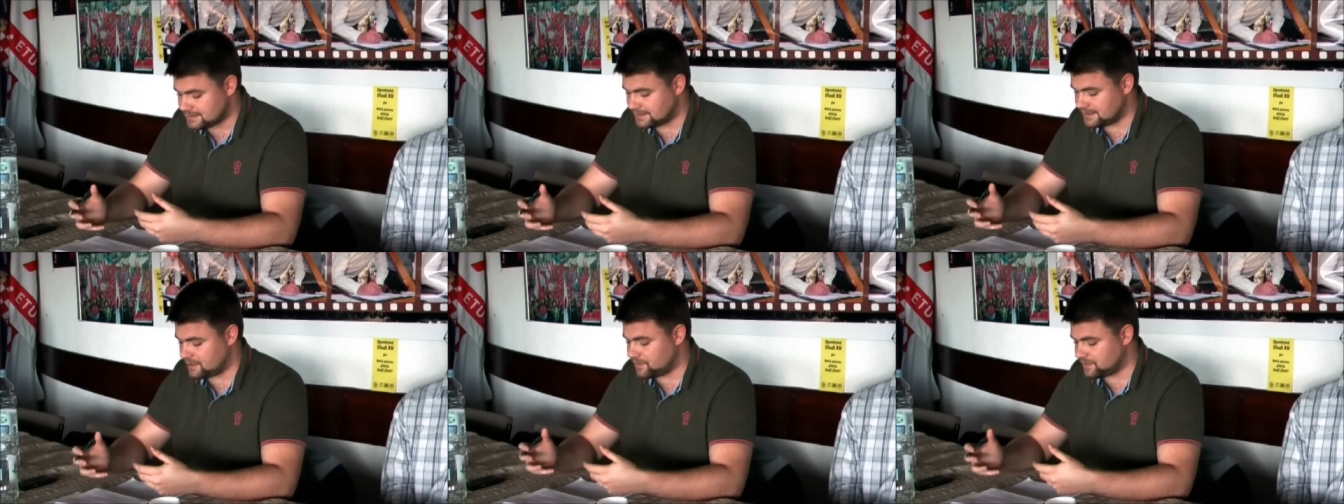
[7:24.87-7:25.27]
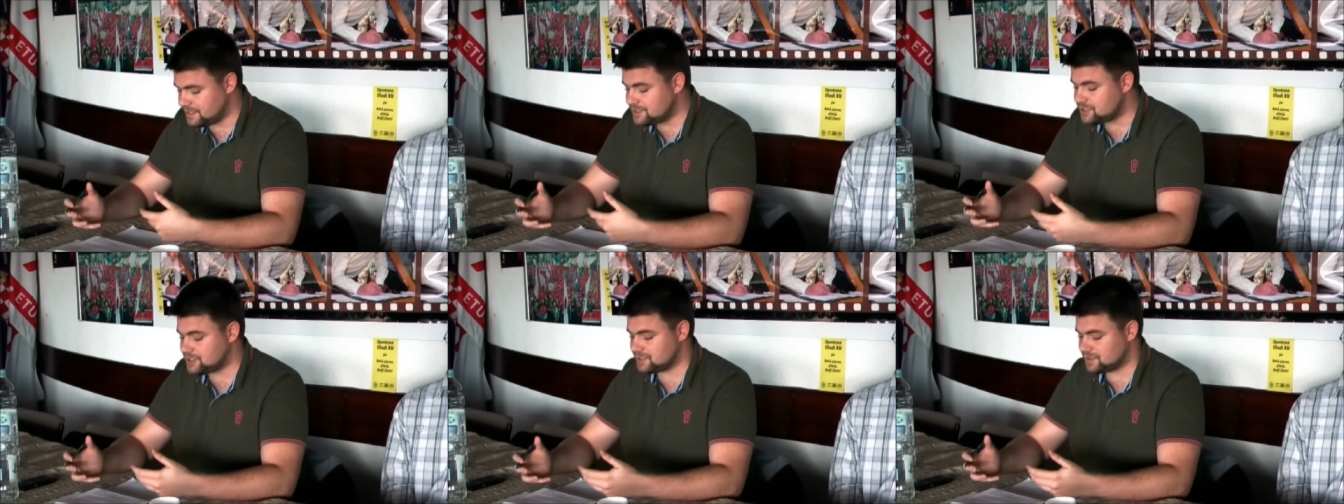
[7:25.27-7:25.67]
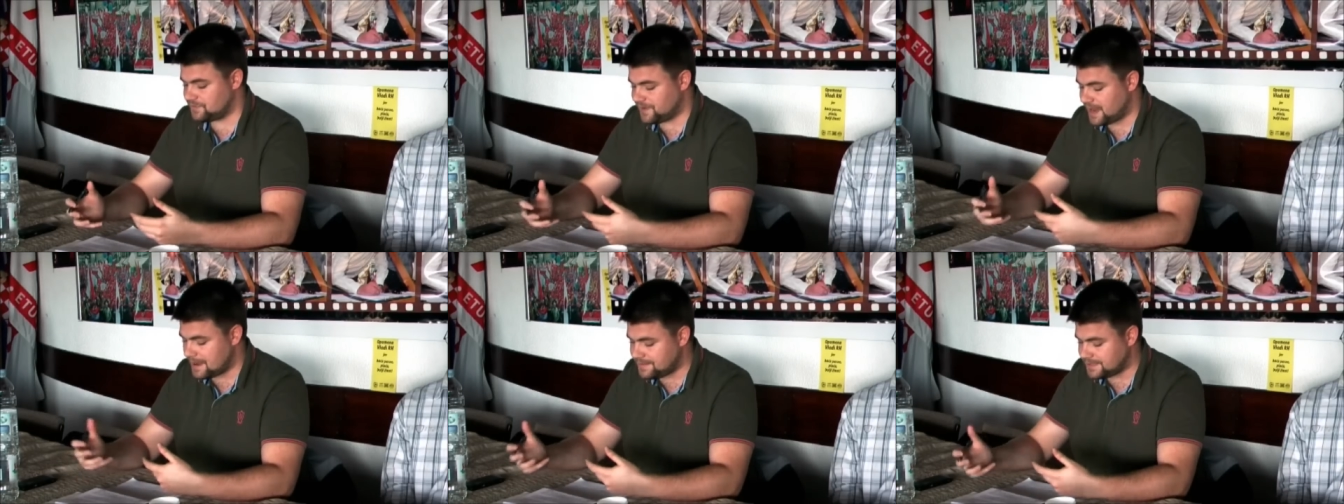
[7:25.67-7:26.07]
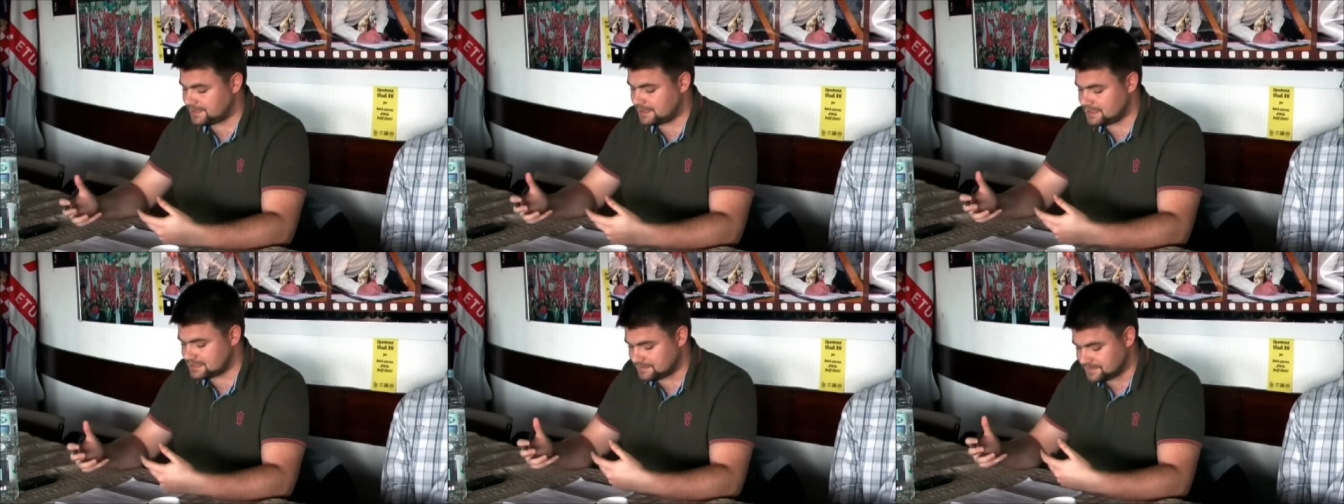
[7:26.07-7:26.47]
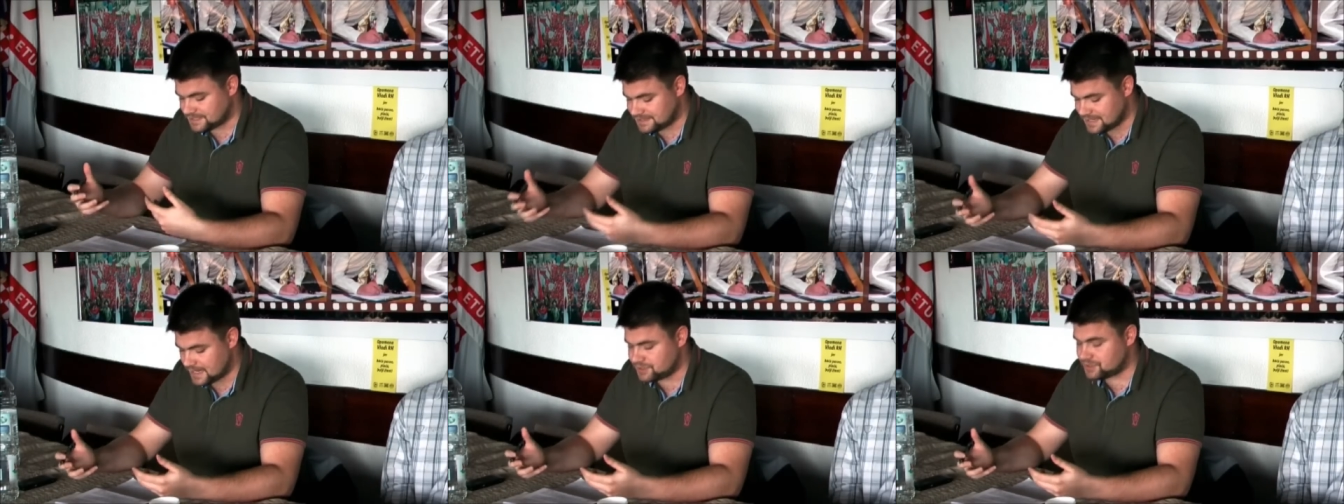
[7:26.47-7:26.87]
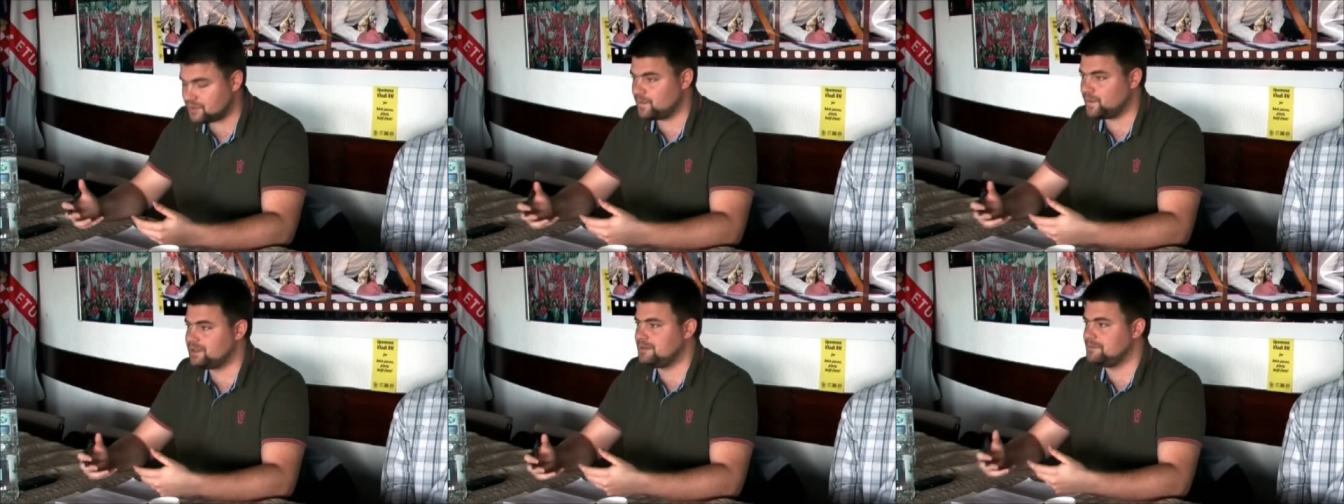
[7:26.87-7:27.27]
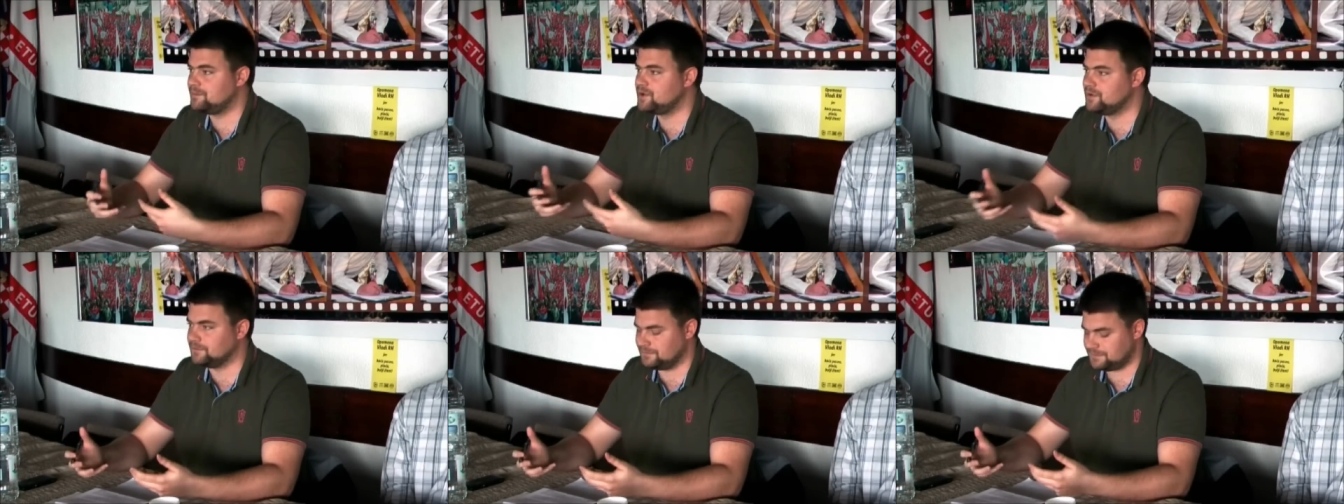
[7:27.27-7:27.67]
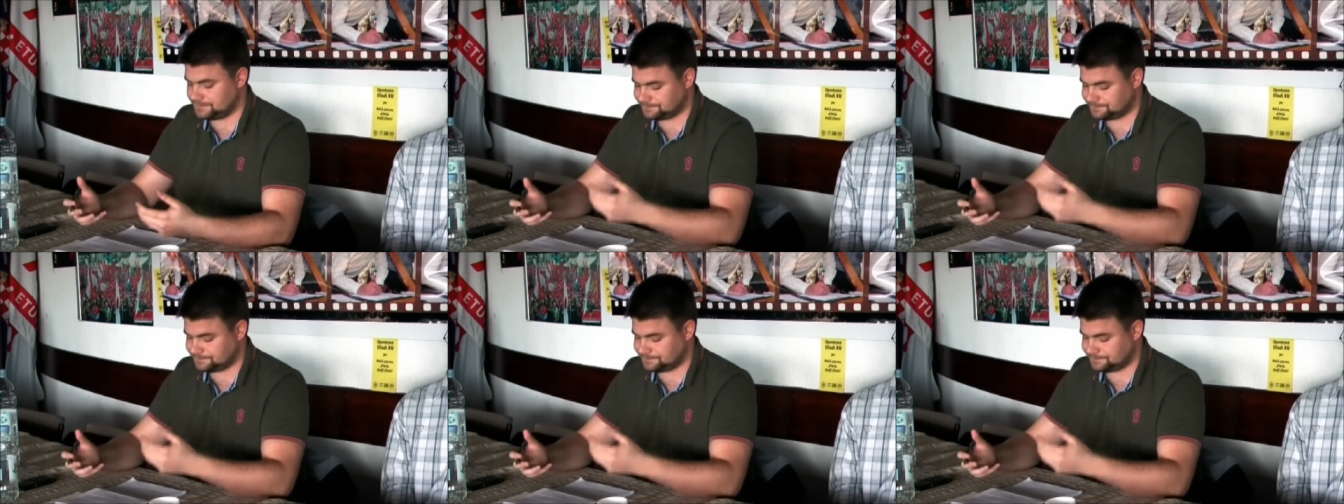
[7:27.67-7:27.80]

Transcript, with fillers: the conditions of capitalism as such would improve.